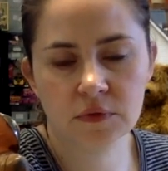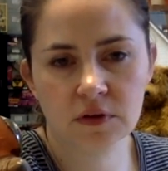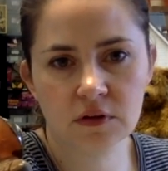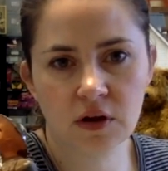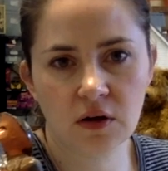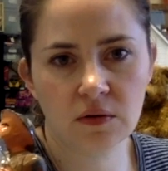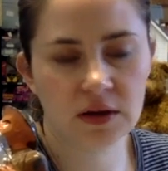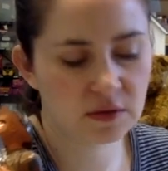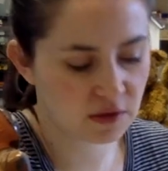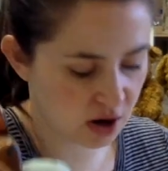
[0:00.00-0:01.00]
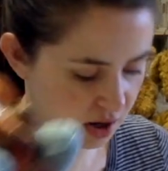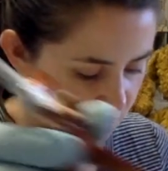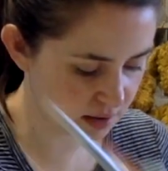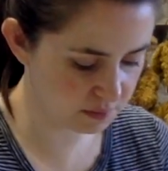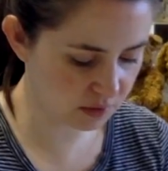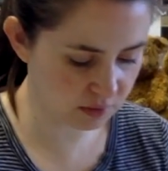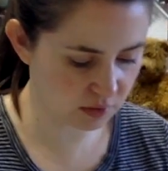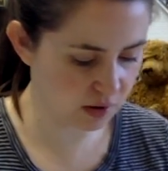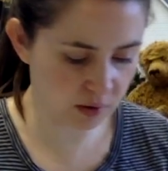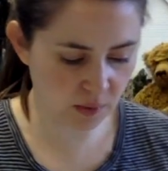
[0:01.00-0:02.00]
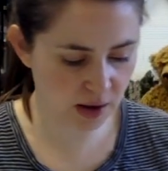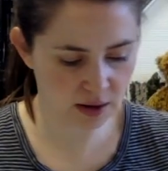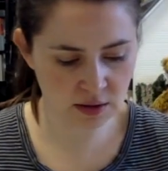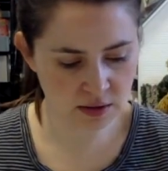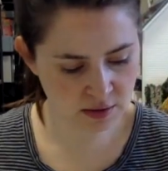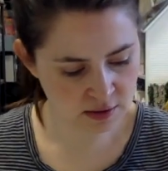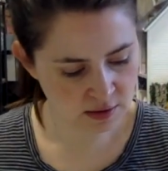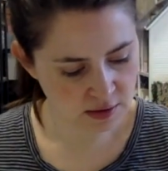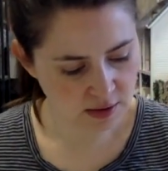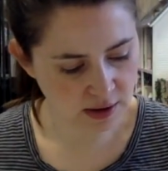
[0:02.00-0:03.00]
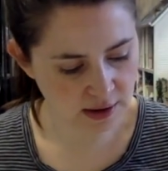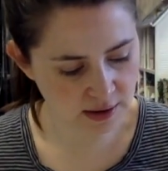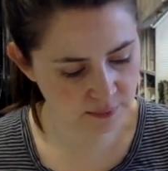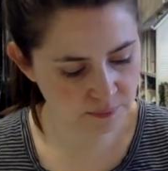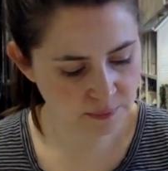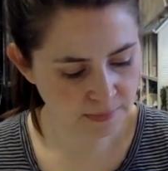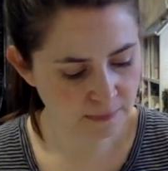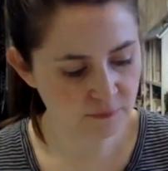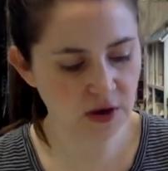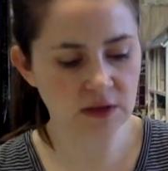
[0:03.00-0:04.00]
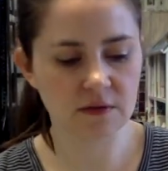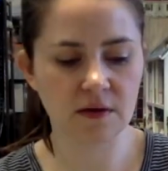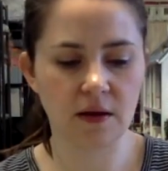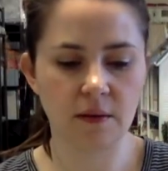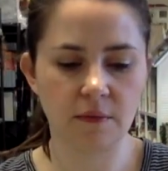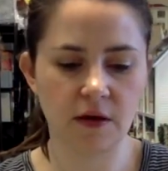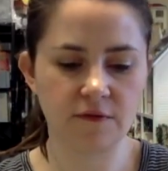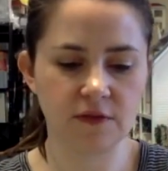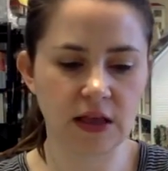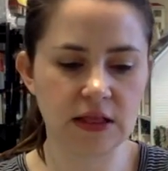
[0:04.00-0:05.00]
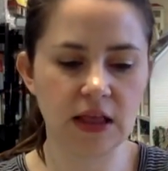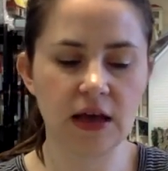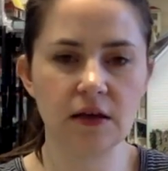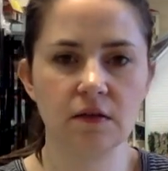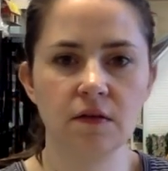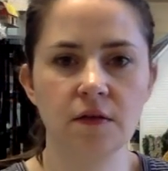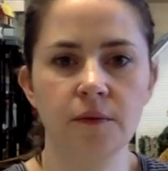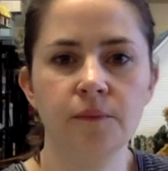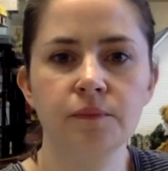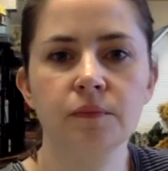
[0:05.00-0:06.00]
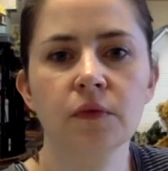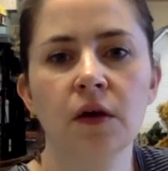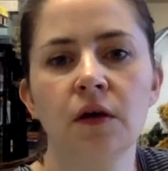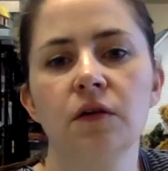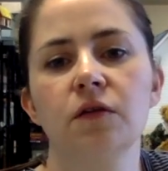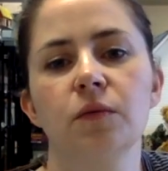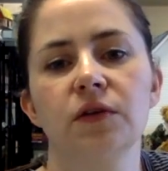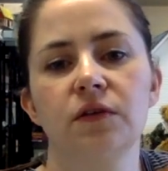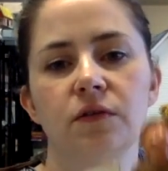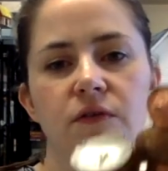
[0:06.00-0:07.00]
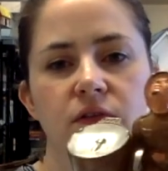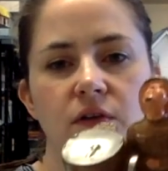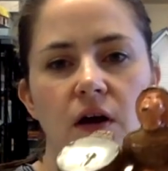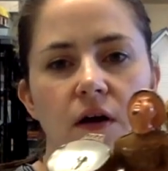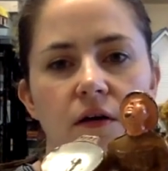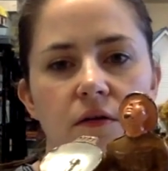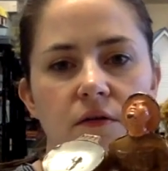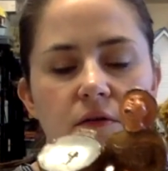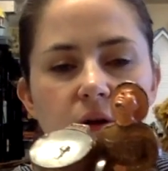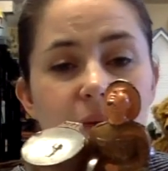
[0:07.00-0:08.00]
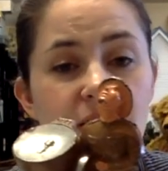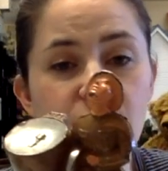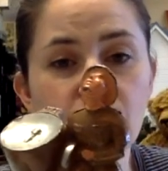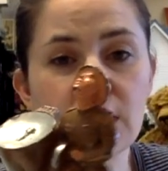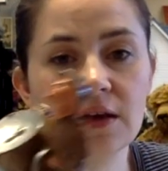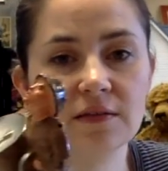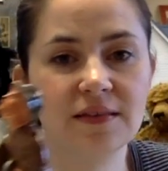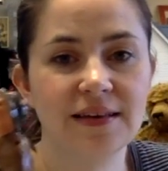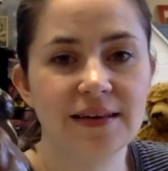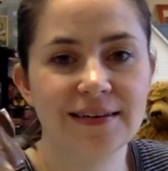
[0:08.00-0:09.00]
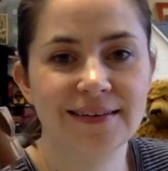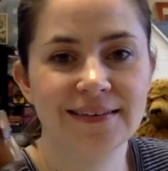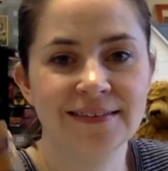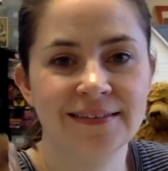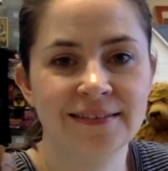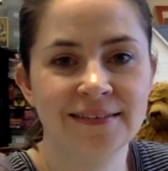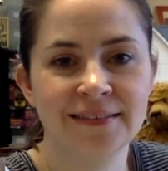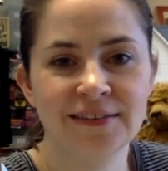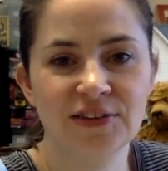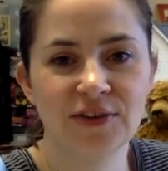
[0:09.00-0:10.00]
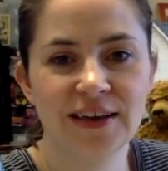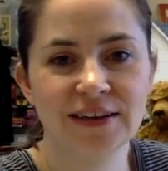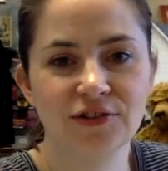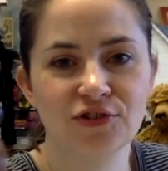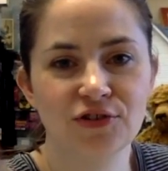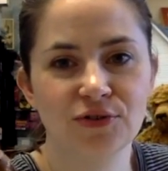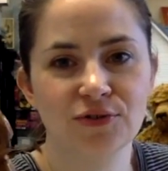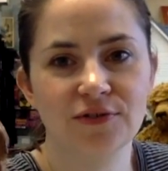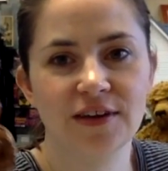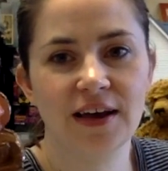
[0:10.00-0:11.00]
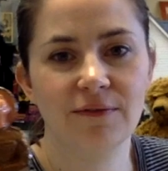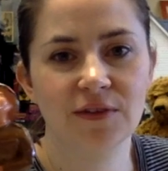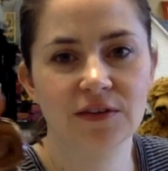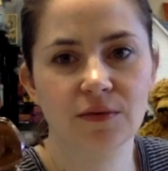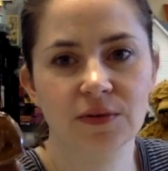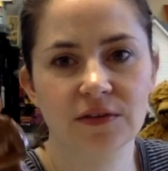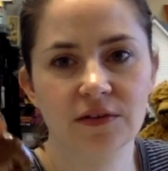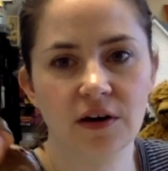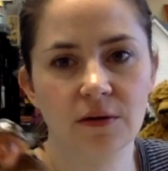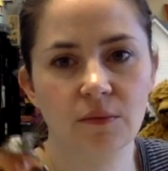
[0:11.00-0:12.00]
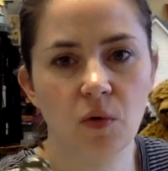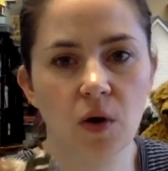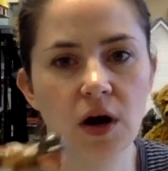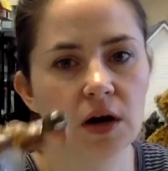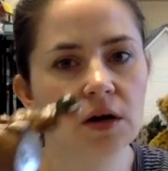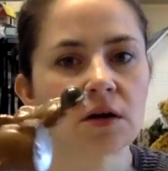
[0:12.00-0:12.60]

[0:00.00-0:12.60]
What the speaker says: so, sorry, I keep going the wrong way. We've got some floodlights. So once you start, I mean, if you can't see, you can't shoot. And once we start more